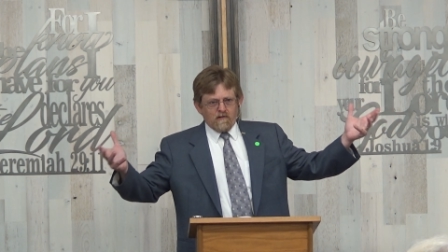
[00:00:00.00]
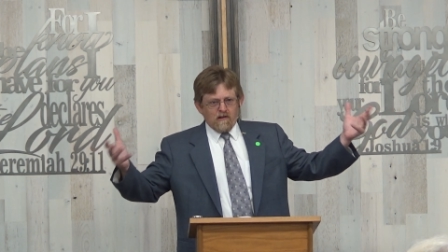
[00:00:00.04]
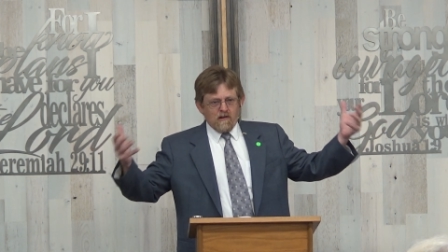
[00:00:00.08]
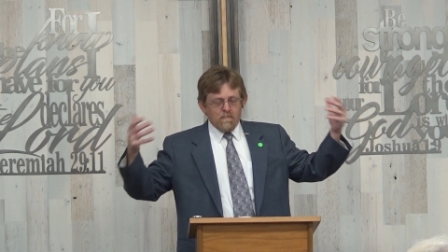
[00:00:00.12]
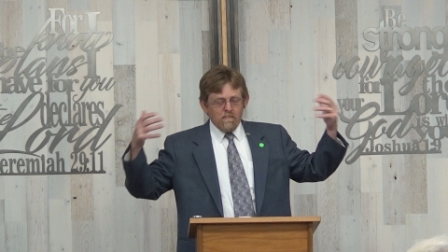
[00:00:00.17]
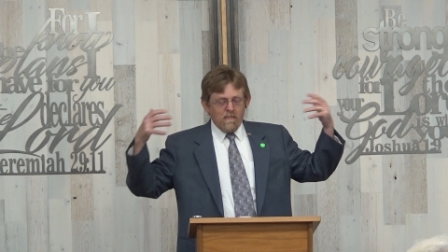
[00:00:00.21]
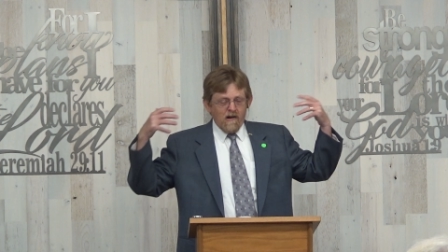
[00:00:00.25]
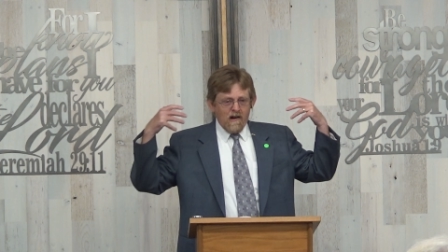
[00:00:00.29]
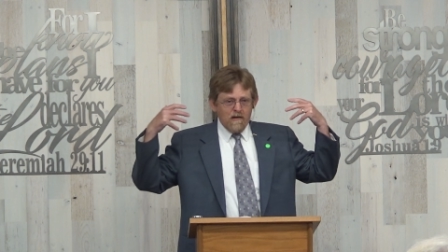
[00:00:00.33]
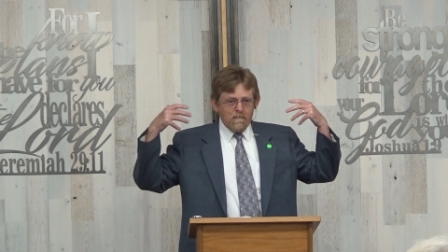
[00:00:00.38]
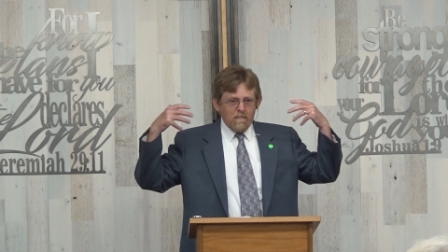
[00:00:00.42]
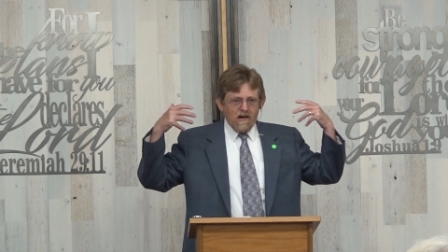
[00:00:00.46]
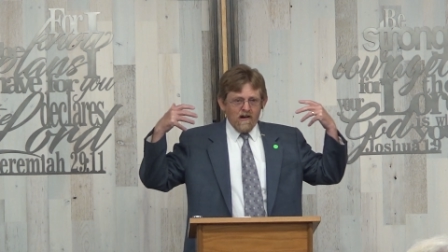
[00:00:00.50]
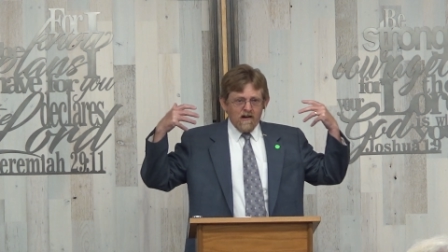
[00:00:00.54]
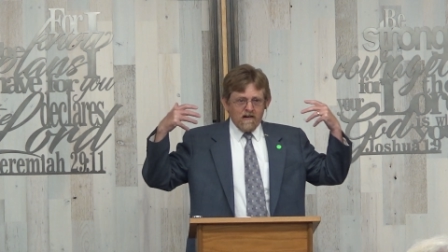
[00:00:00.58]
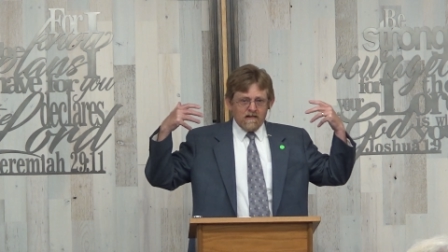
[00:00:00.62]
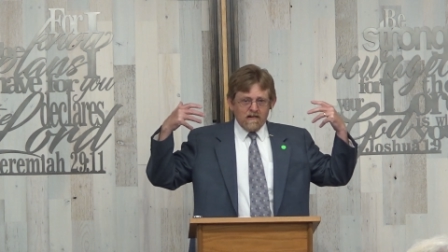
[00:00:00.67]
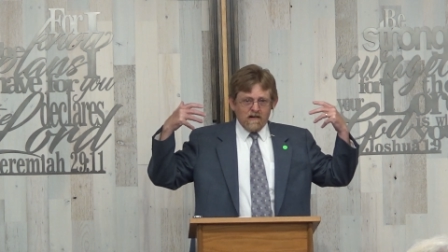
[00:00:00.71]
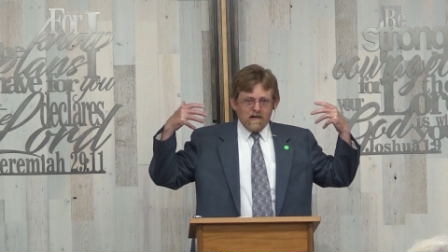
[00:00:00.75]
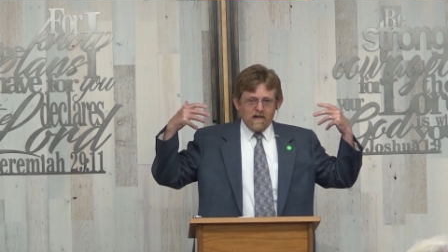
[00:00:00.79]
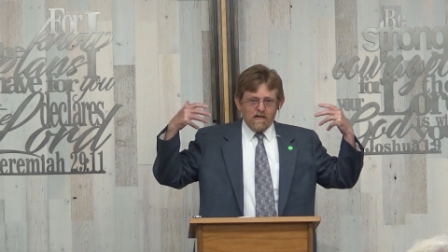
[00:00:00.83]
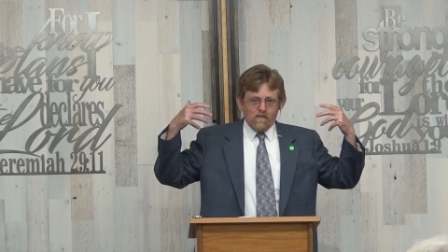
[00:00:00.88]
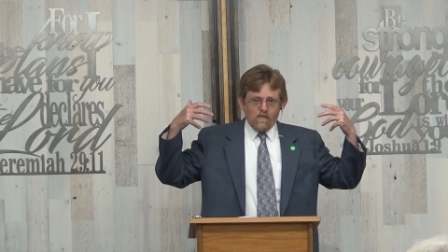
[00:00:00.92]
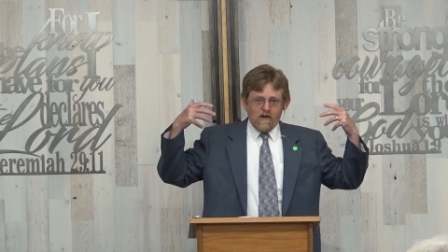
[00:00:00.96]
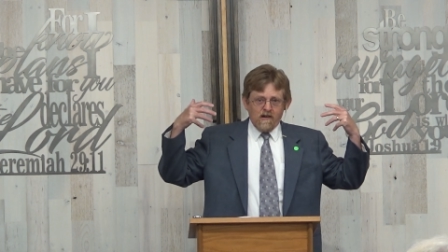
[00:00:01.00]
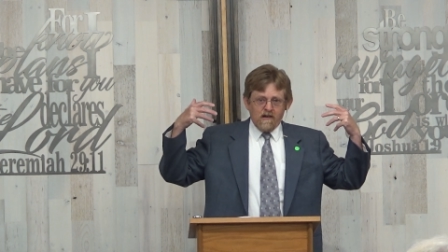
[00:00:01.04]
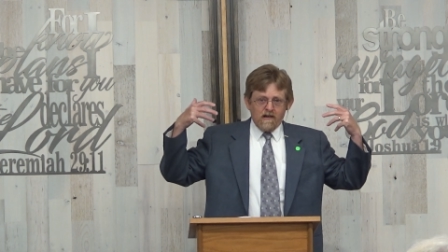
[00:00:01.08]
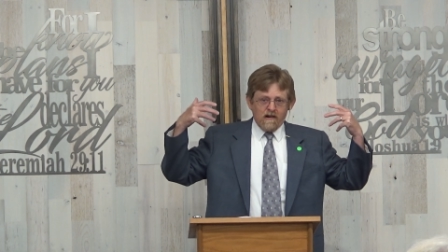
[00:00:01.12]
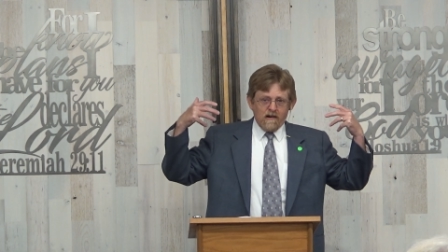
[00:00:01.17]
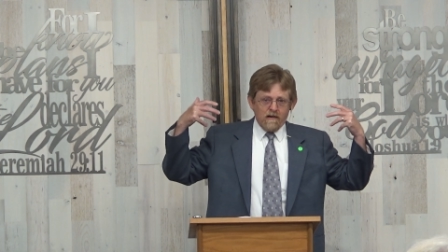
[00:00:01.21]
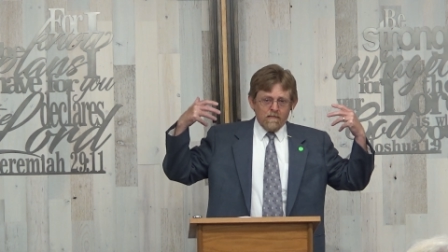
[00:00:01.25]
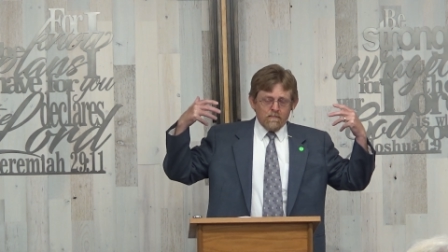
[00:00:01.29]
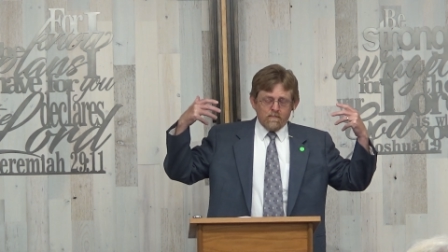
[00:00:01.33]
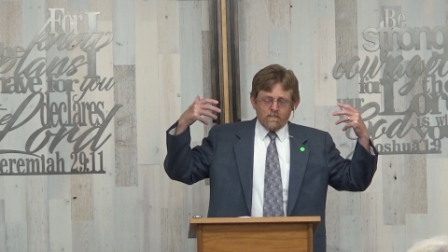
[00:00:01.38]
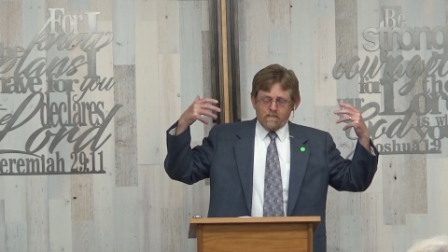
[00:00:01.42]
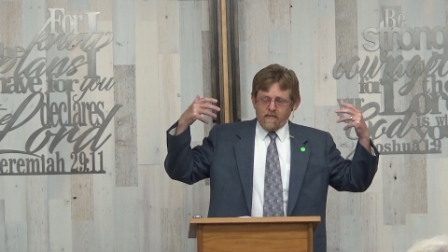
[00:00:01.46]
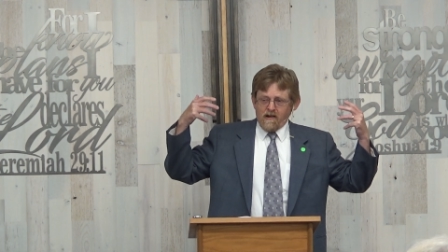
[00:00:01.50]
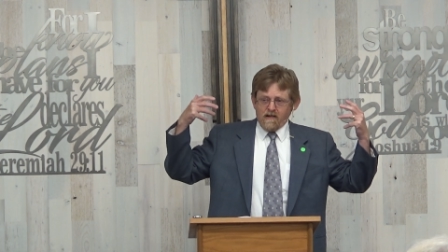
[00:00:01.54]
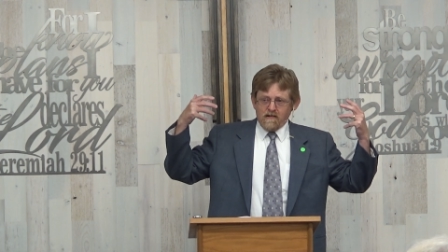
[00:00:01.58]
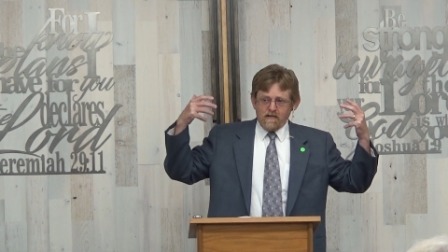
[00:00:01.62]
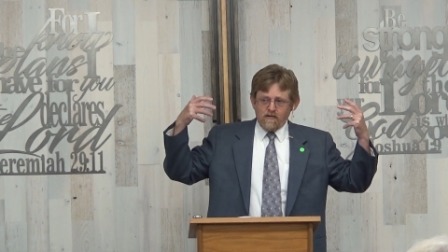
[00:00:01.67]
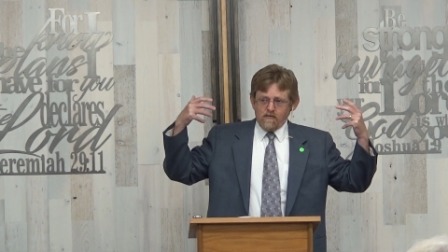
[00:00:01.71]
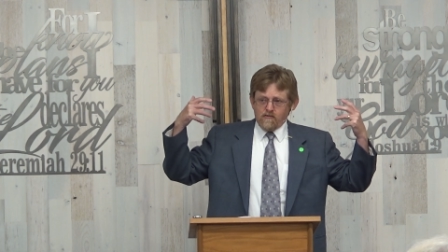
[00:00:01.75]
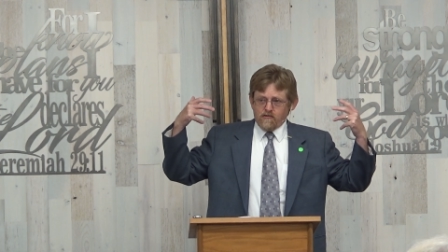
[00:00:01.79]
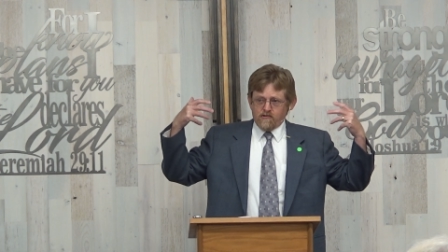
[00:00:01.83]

in my mind anyway, and I'm by no